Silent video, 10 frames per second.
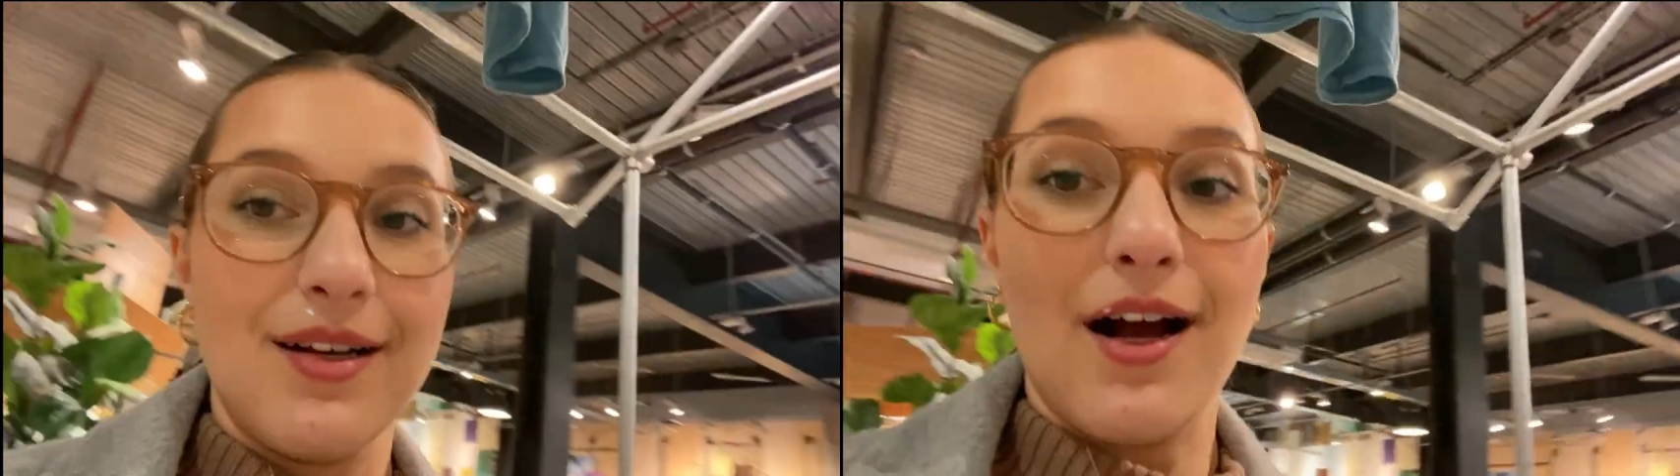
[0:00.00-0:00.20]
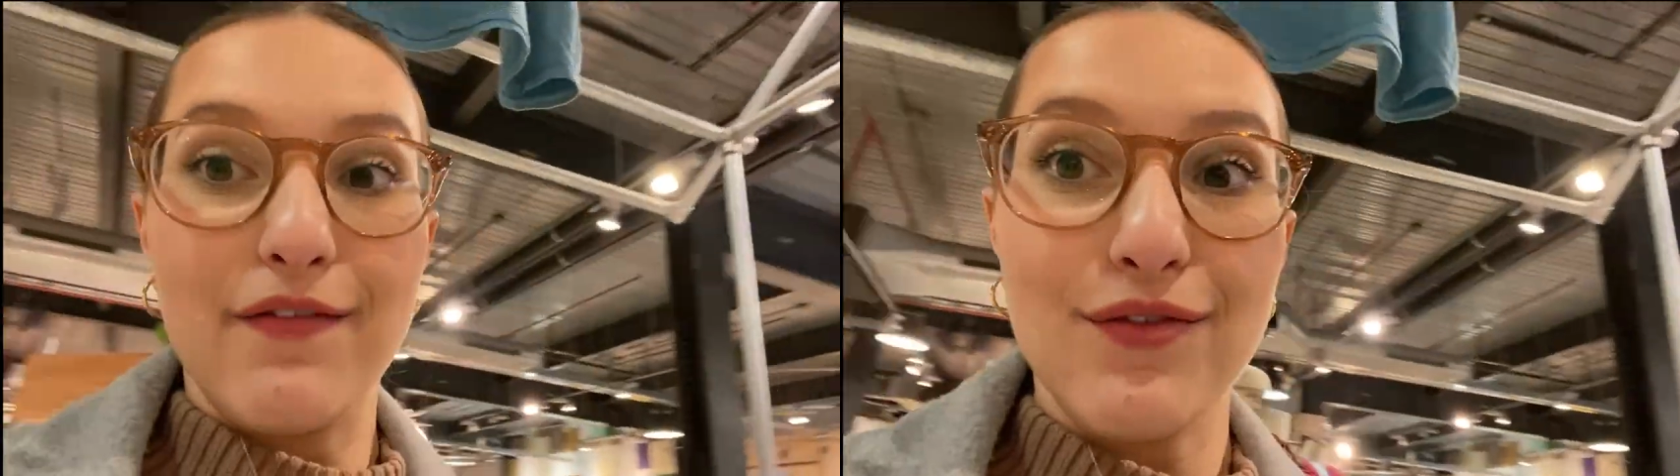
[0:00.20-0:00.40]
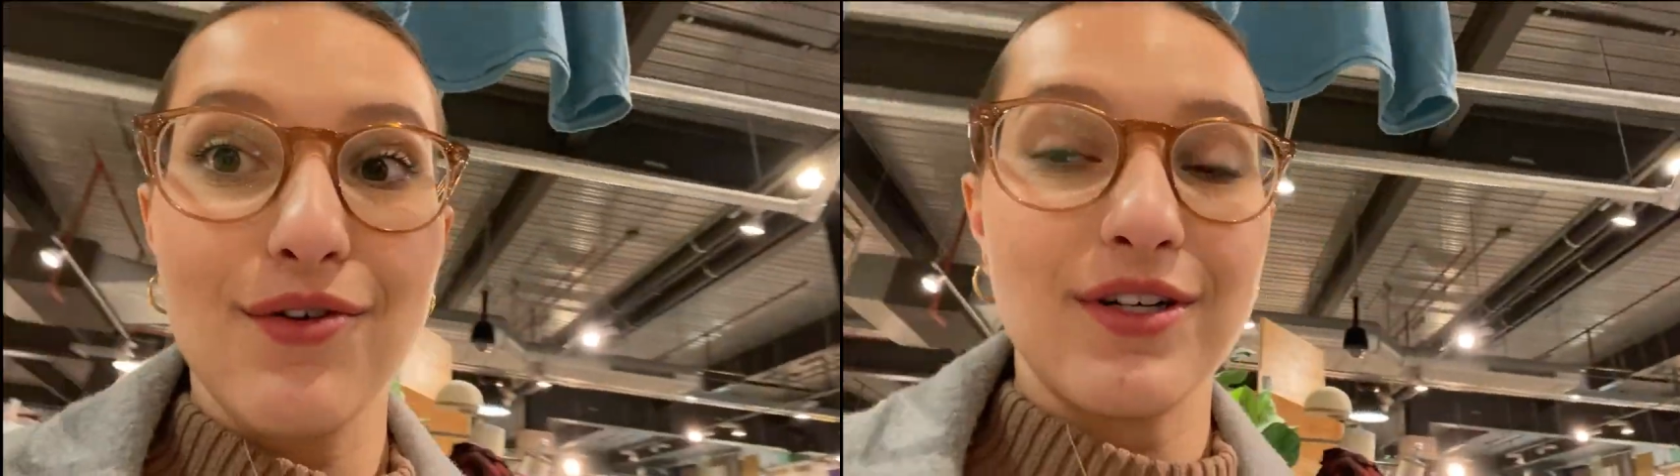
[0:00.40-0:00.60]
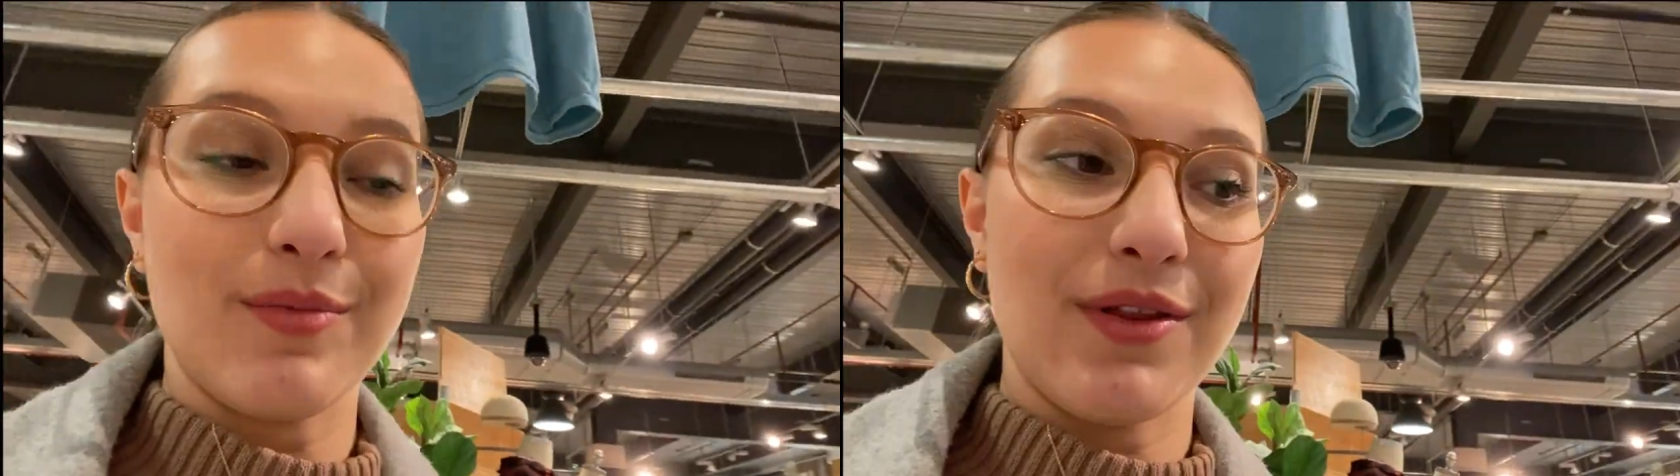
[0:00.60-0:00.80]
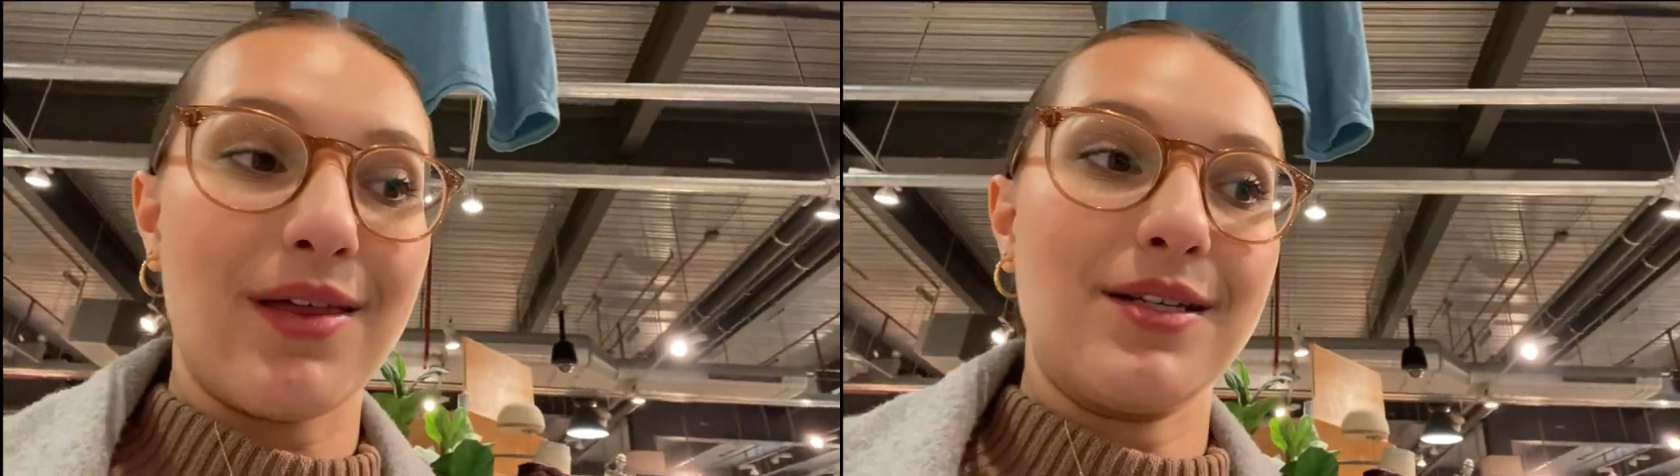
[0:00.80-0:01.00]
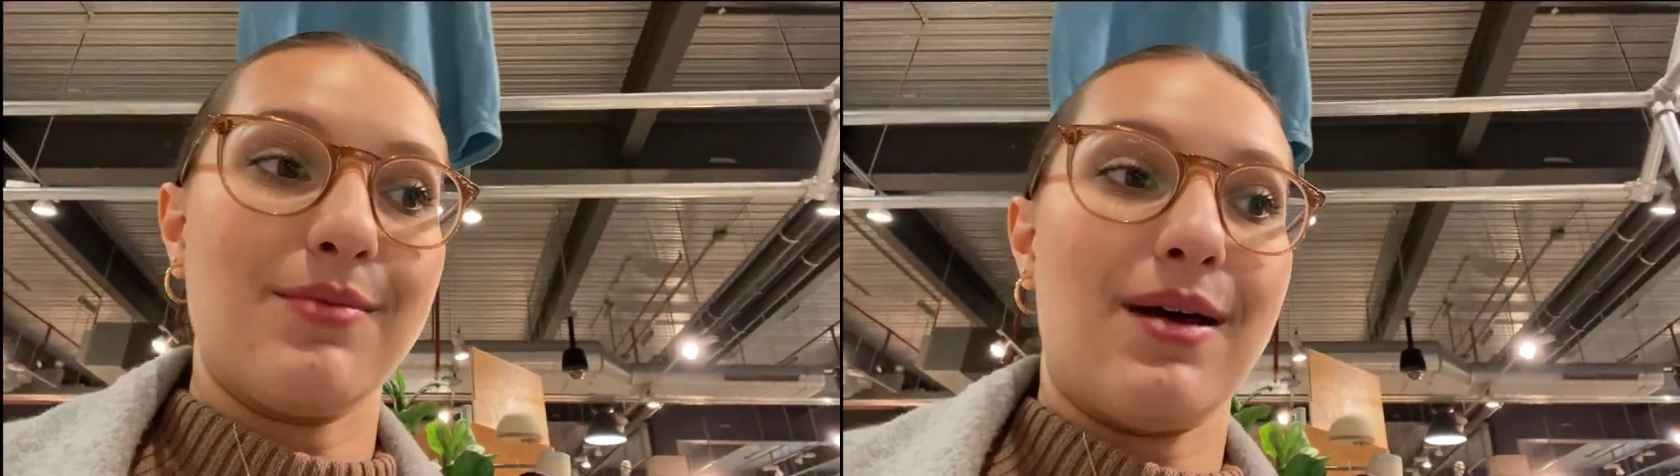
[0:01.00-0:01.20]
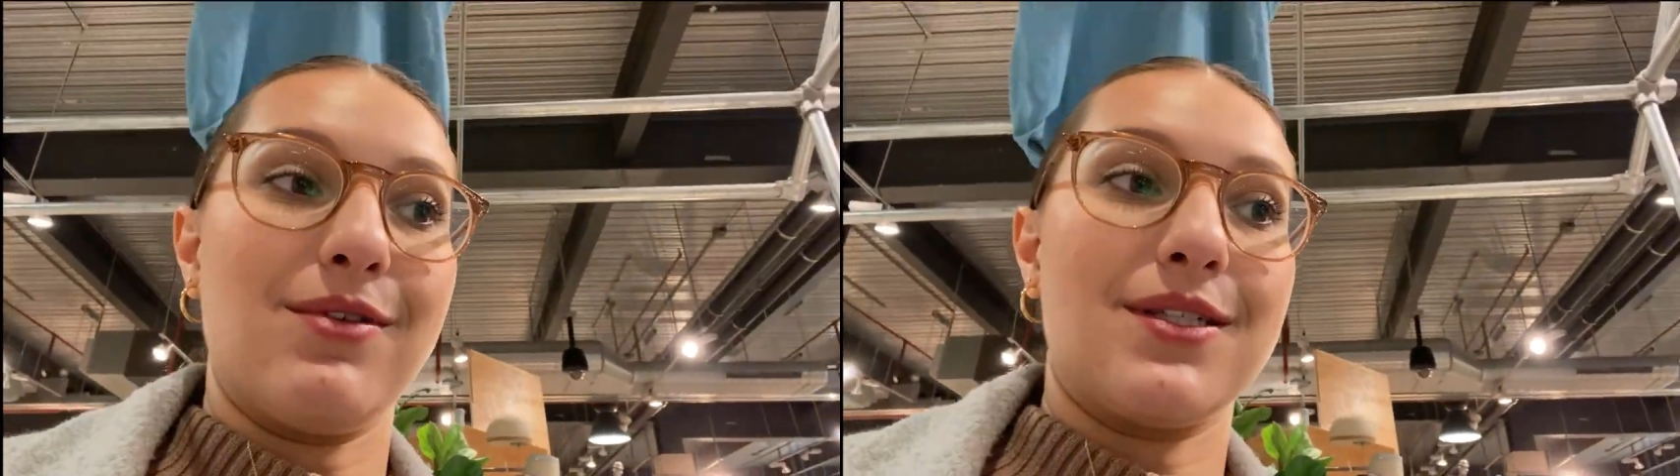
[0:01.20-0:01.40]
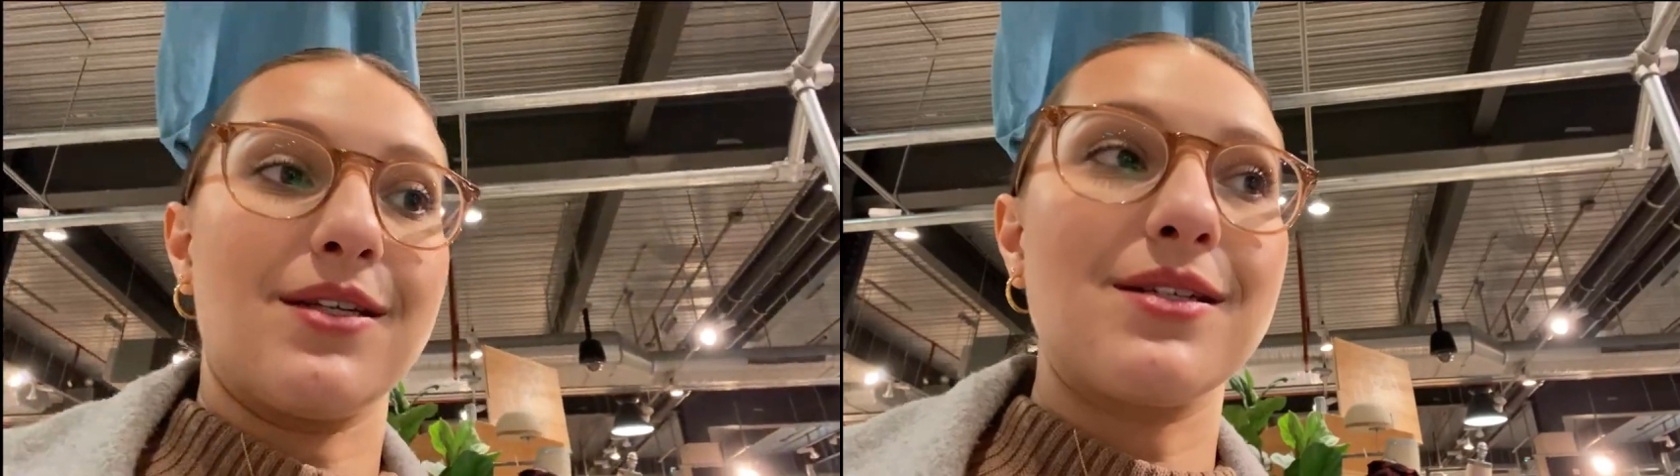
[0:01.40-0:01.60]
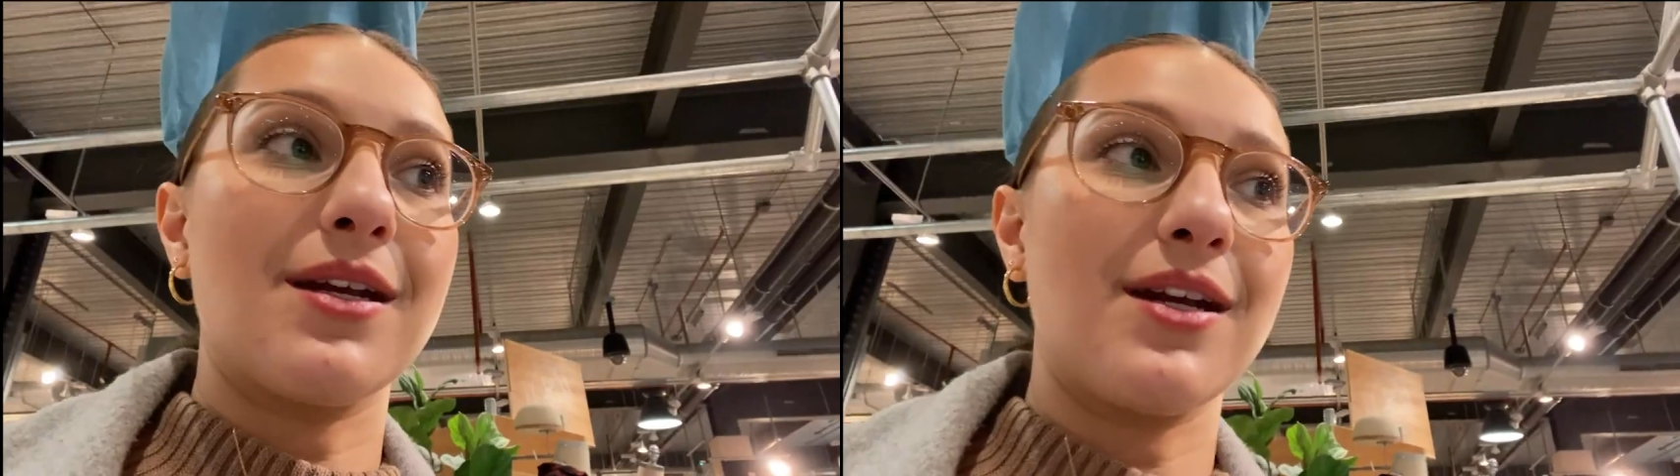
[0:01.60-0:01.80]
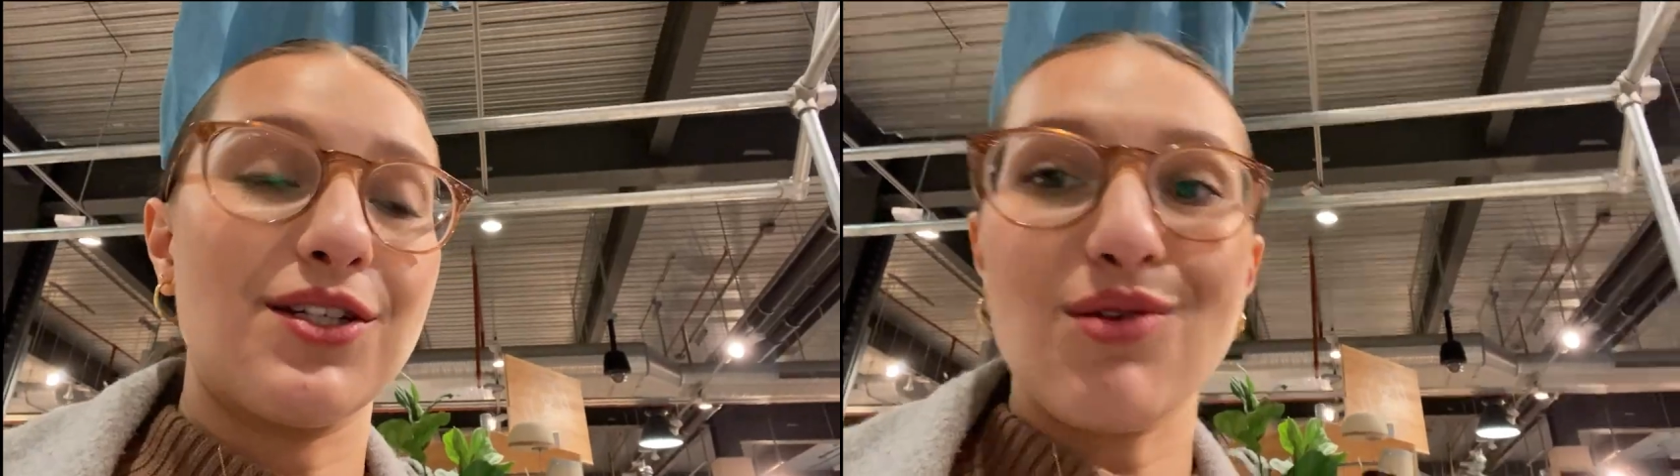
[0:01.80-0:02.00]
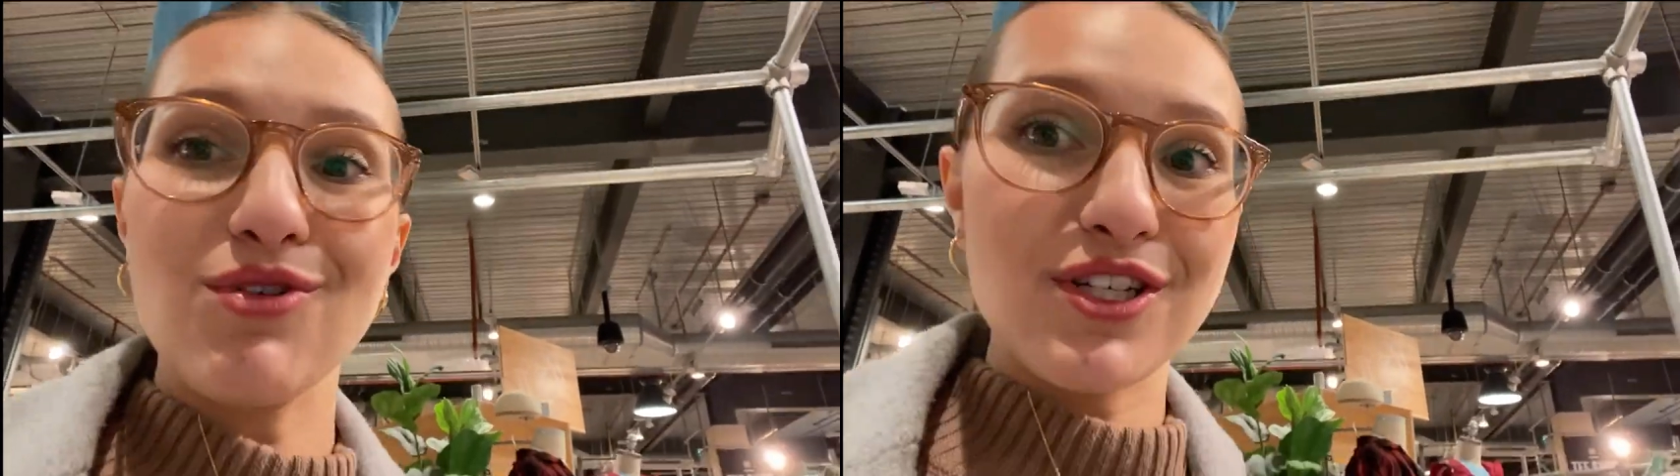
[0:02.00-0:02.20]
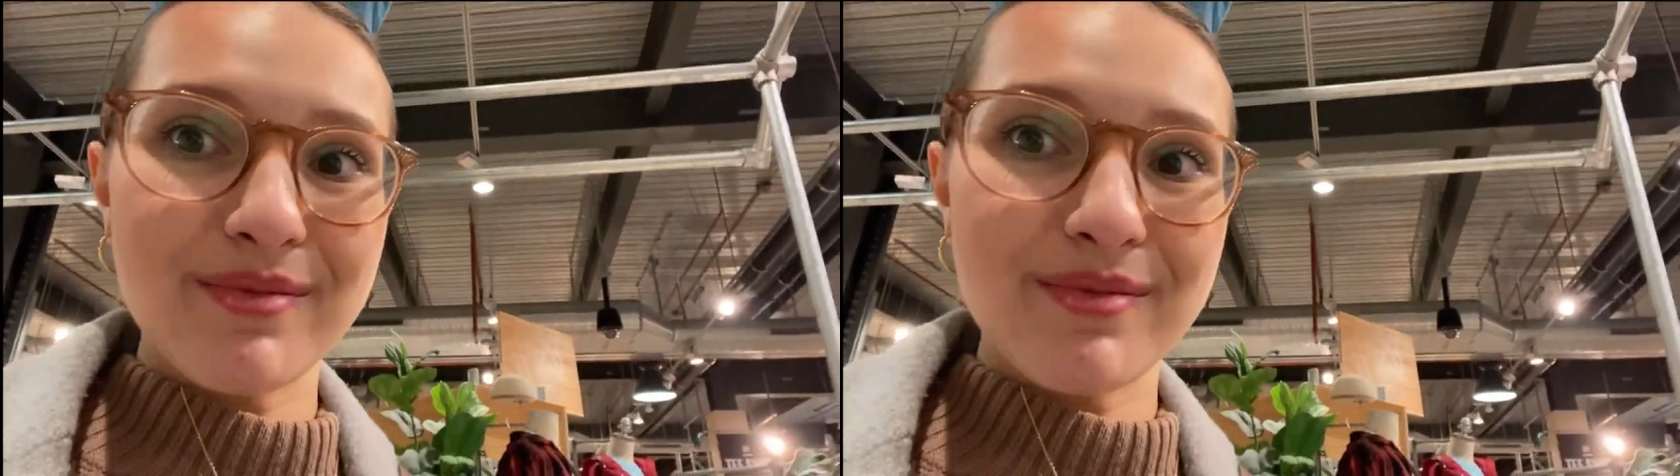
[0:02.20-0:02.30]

I've already put things back because I decided I don't want to